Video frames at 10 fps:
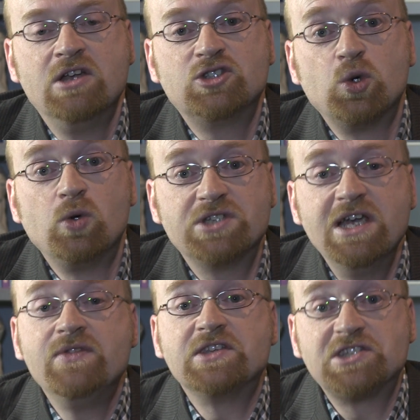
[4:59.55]
taught
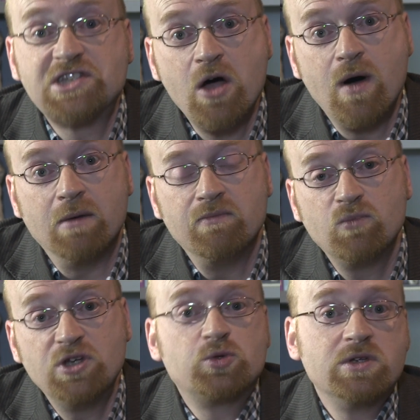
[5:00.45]
in the Stoa,
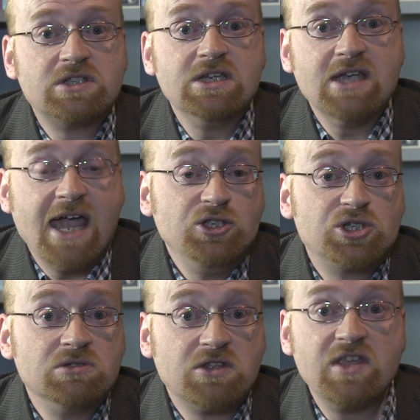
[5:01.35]
which was the ancient